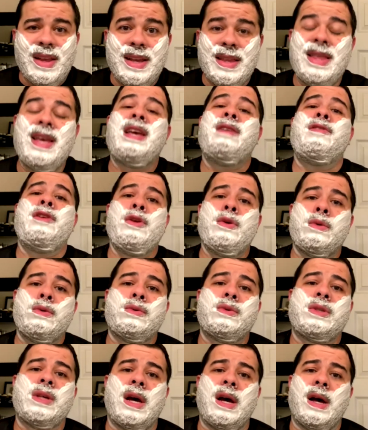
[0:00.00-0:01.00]
They even
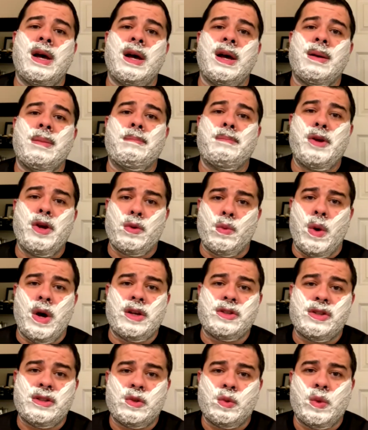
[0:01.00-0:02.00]
use beard
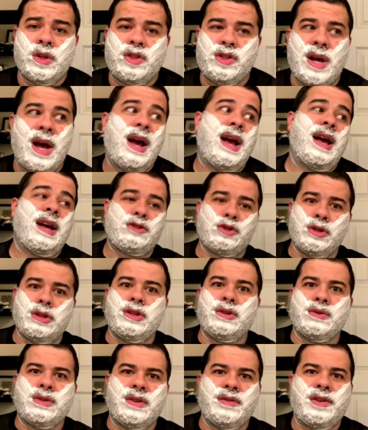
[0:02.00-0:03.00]
washes, which I
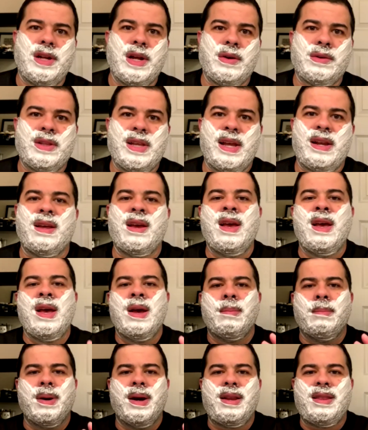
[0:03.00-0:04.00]
actually use every now and then.
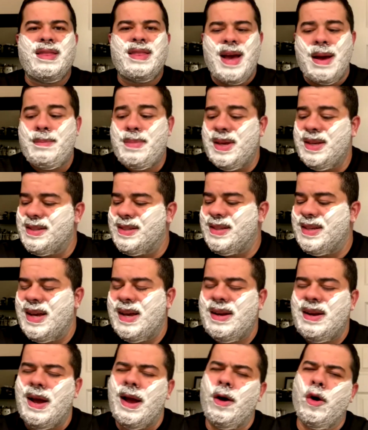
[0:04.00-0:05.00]
But that being
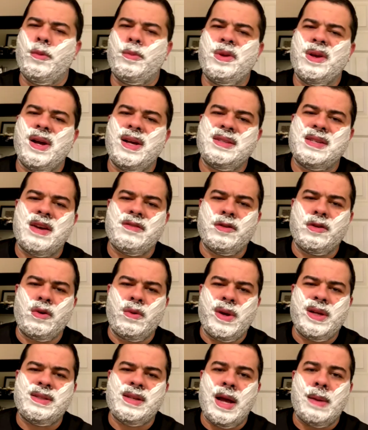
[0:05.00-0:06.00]
said, I hope you guys have a
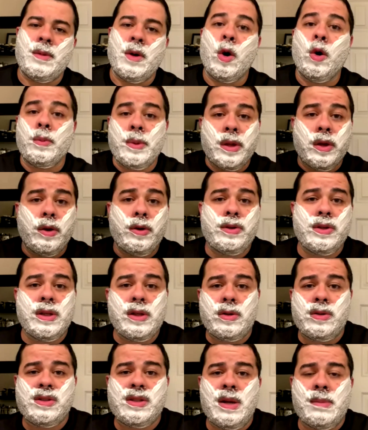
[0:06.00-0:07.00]
great time. I hope you learned a
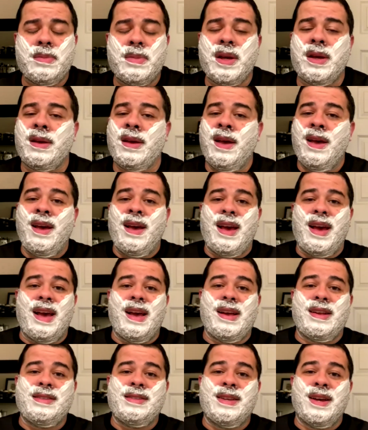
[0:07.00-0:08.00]
little something.
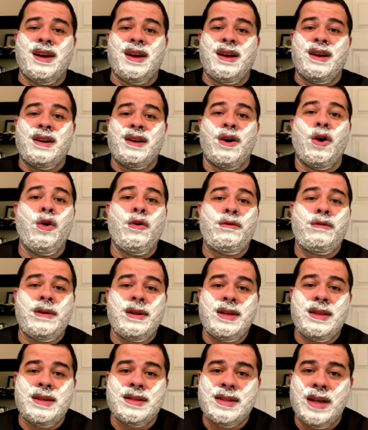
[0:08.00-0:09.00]
And
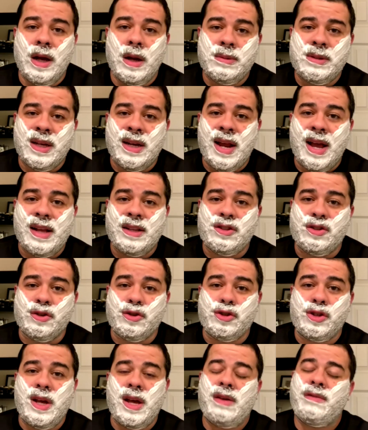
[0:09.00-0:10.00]
hopefully this helps enhance your
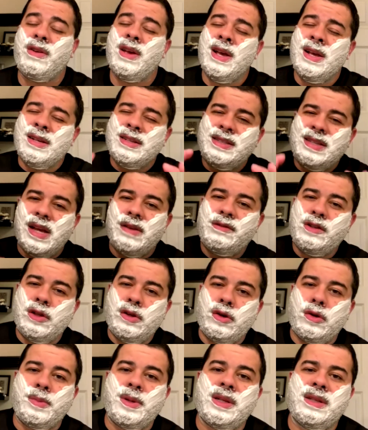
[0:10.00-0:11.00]
shave, saves you a
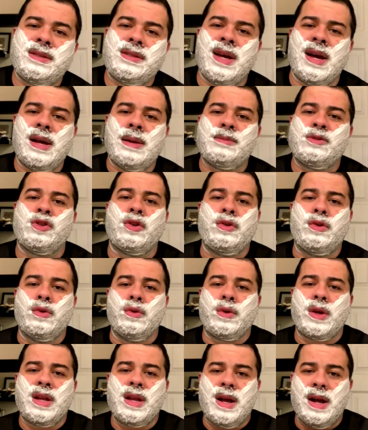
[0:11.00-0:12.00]
little bit of time so
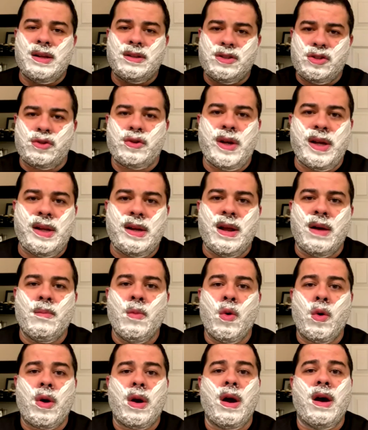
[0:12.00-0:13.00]
you can concentrate
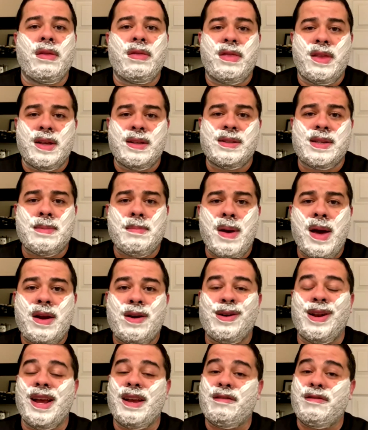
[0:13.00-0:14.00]
more on things that
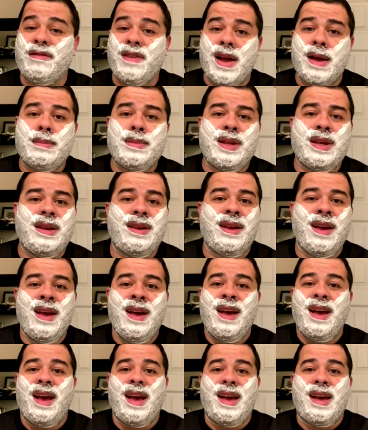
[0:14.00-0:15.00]
matter, like family
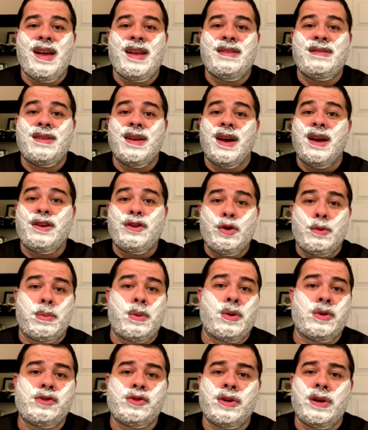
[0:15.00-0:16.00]
and your
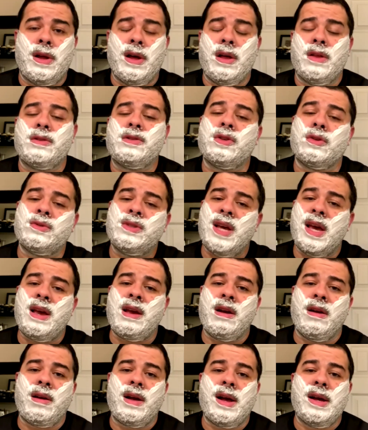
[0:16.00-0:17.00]
personal health. So take
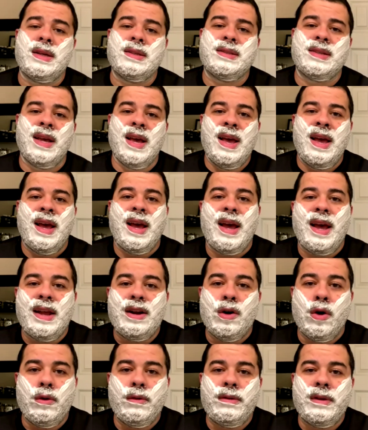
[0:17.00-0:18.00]
care, guys, and
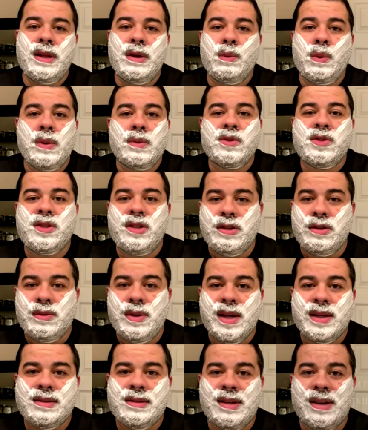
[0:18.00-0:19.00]
hopefully we will see you
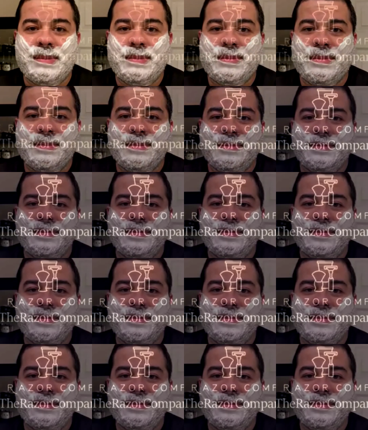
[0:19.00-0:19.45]
next time.